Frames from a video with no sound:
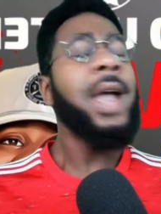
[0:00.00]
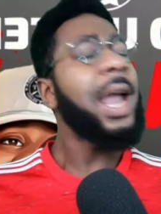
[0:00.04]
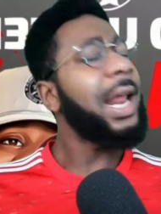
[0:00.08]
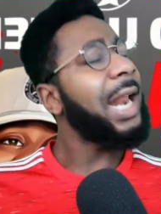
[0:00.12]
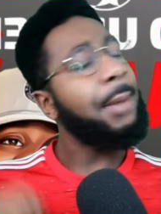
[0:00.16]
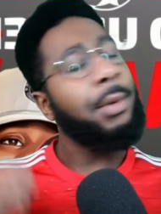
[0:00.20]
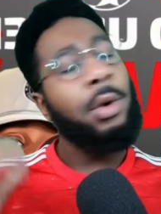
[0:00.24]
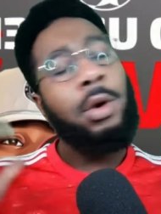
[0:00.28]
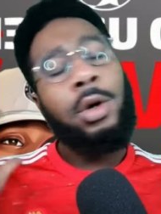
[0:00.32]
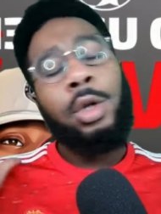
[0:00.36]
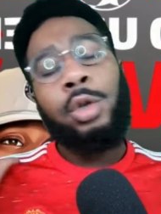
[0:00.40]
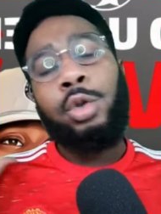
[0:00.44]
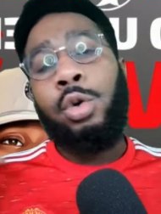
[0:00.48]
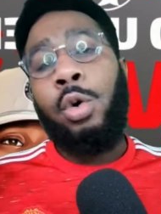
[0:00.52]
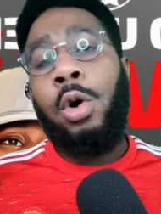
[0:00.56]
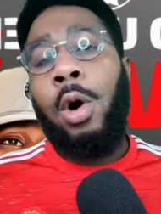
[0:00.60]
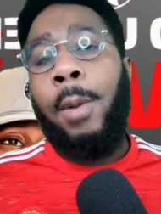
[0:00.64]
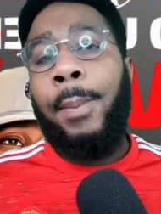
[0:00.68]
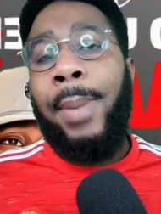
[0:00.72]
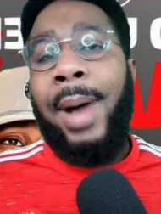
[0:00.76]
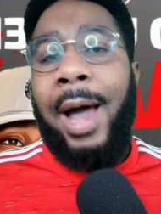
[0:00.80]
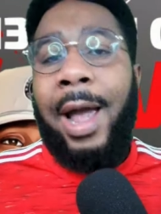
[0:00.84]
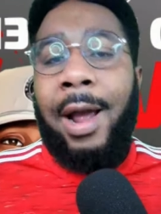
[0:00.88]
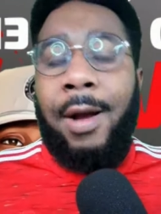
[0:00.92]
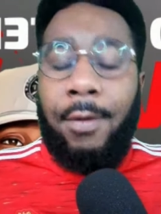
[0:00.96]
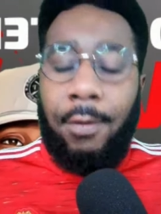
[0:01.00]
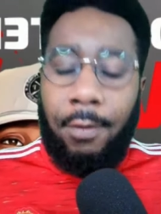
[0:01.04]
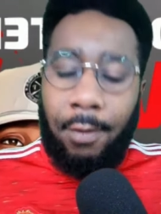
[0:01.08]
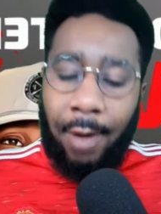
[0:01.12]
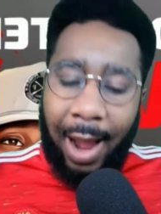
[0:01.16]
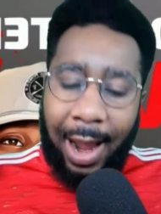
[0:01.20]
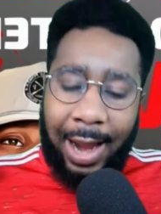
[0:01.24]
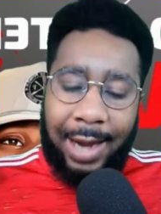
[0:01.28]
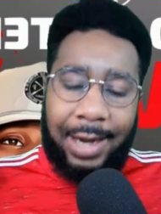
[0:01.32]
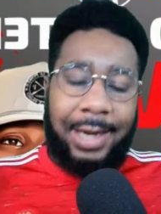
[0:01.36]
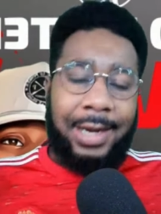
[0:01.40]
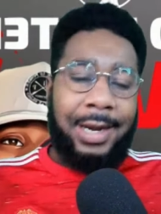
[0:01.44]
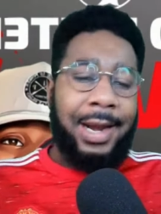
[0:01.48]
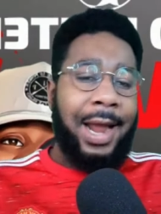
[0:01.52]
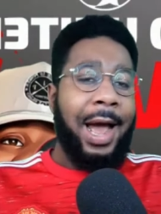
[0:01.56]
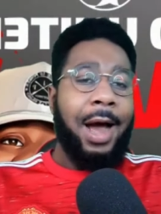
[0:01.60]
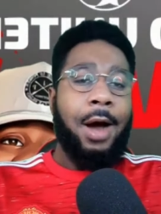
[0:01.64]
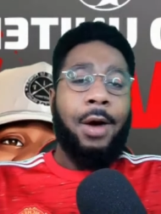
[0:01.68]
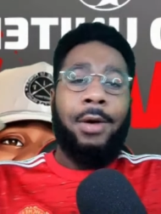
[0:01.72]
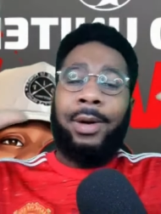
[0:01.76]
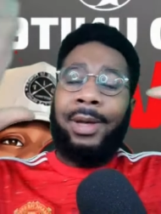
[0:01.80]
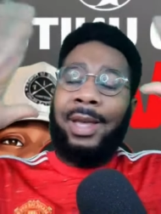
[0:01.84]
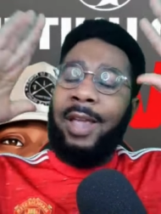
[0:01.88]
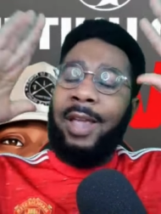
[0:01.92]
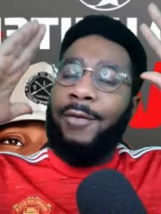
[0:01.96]
and I'm going to talk about it right
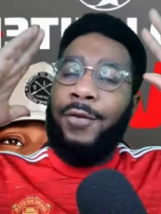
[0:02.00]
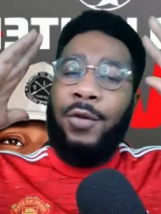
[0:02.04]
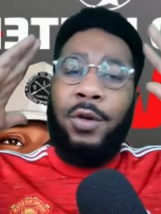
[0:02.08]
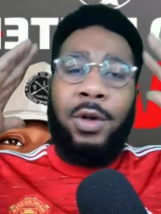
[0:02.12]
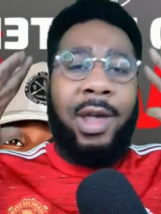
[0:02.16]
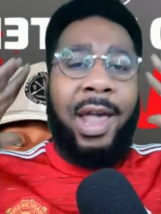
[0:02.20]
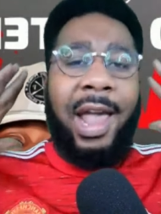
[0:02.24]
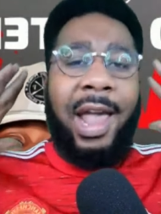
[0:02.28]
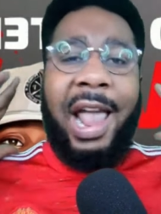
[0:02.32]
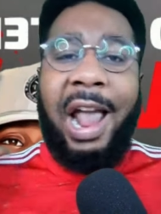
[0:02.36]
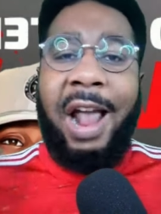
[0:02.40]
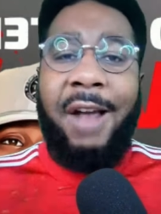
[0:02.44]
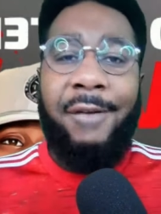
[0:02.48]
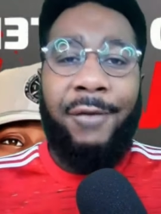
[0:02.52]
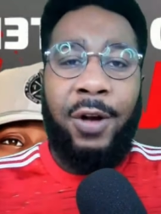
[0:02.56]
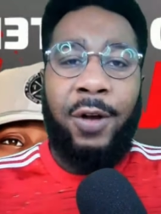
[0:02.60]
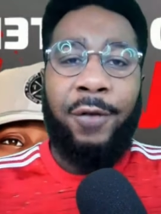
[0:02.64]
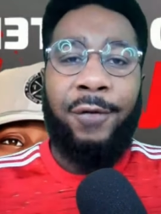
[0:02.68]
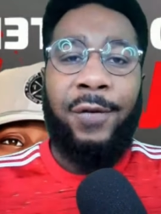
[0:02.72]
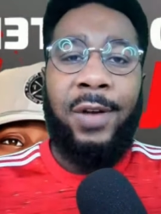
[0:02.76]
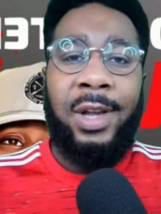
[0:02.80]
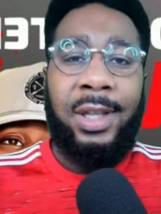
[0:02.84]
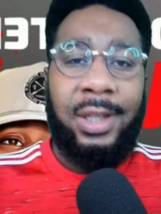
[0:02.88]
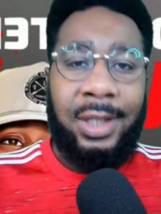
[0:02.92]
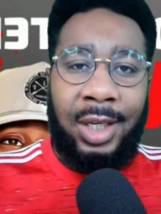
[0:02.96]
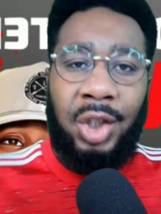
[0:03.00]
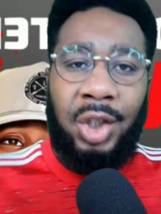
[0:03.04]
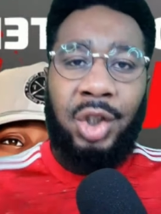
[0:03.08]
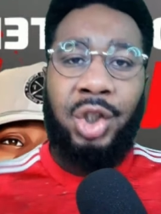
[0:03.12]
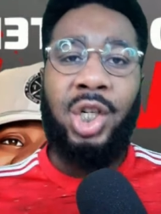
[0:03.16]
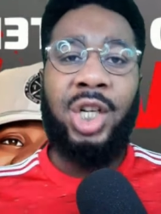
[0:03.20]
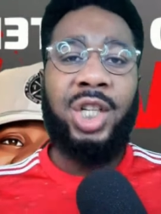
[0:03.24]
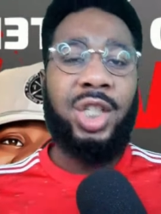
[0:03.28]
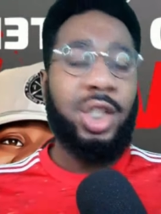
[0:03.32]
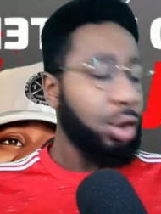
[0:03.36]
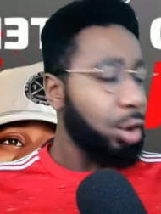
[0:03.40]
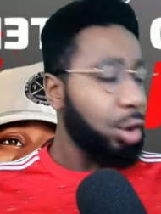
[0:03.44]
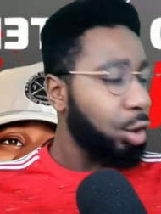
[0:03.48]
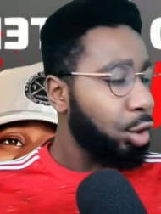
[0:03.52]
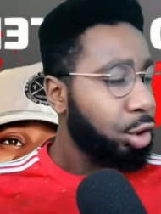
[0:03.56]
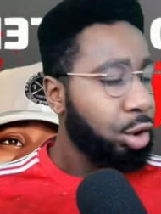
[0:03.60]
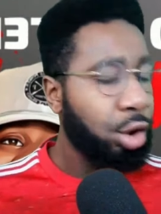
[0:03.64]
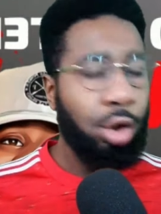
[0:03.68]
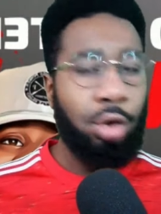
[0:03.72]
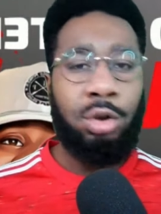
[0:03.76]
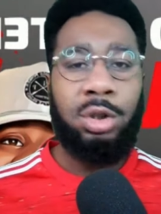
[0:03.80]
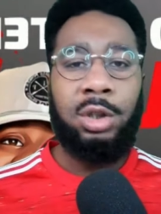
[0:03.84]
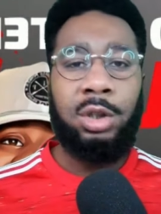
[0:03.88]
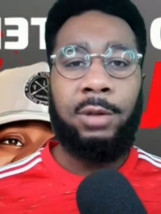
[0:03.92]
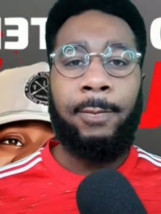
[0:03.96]
now, give you everything, the gist, the
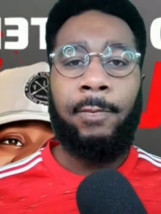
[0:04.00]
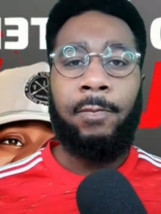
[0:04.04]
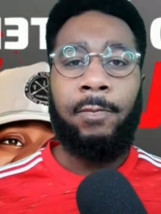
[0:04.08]
juice,